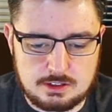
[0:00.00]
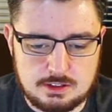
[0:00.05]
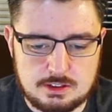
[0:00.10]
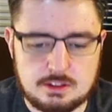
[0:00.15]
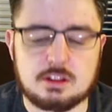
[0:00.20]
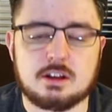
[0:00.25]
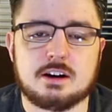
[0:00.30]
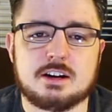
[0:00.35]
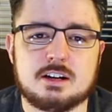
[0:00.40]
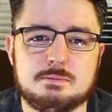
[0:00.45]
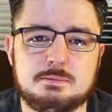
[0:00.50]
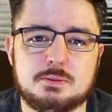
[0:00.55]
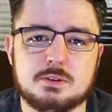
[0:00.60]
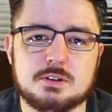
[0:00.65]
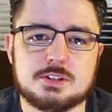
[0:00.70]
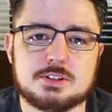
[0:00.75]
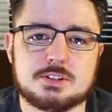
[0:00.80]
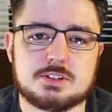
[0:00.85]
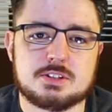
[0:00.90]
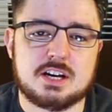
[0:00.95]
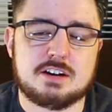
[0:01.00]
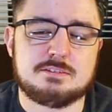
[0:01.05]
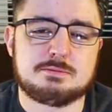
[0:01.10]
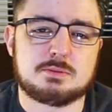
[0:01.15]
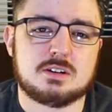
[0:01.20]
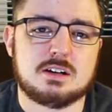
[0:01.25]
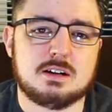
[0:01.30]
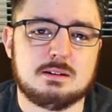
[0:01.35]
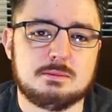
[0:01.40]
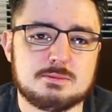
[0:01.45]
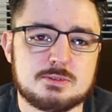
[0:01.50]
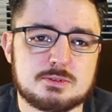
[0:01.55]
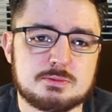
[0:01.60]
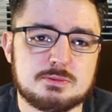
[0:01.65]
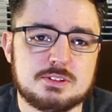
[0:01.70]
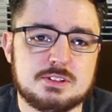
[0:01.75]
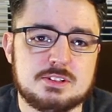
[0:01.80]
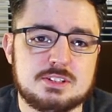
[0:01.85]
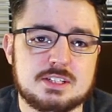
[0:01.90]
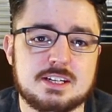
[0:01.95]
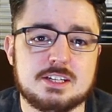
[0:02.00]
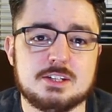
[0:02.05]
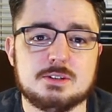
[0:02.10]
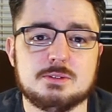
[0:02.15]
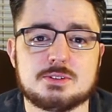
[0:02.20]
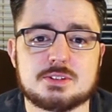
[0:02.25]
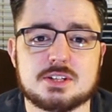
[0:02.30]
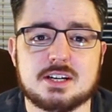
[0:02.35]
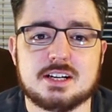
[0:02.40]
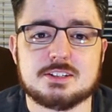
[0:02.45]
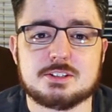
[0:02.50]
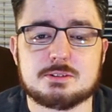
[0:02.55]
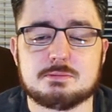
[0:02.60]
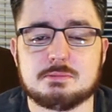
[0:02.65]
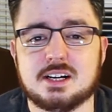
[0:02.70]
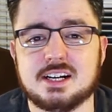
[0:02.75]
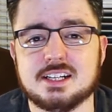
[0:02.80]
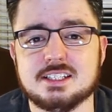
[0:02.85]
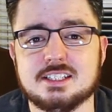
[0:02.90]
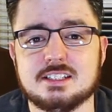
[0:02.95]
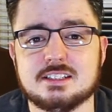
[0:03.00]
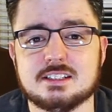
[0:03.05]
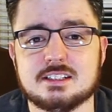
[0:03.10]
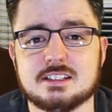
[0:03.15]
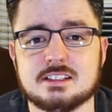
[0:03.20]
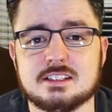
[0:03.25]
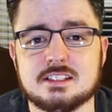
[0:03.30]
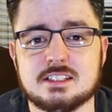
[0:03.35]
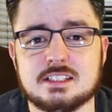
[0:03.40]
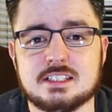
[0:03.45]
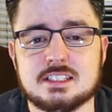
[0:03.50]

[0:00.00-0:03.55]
lot of books have problems with Deus Ex Machina,